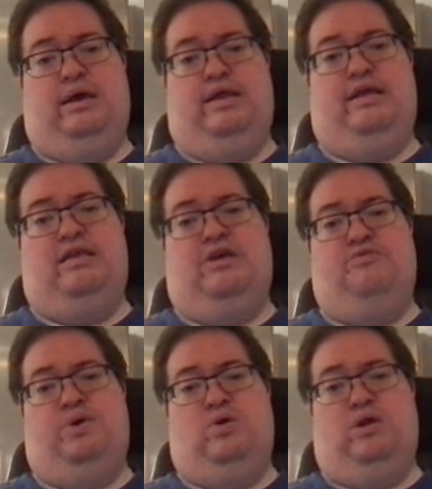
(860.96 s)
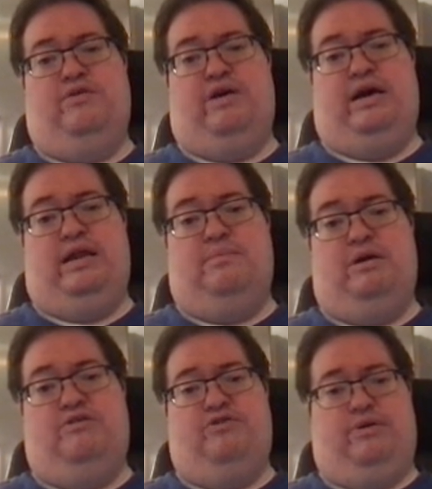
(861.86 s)
In that case, we call it high
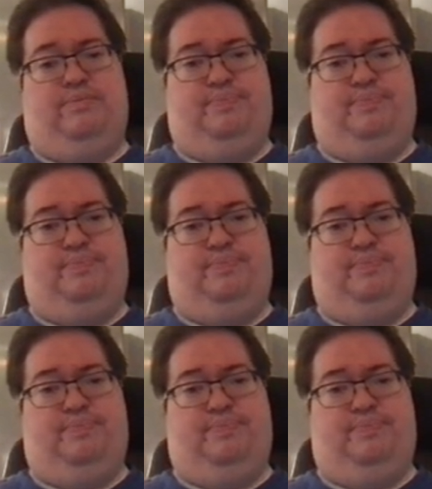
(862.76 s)
dimensional.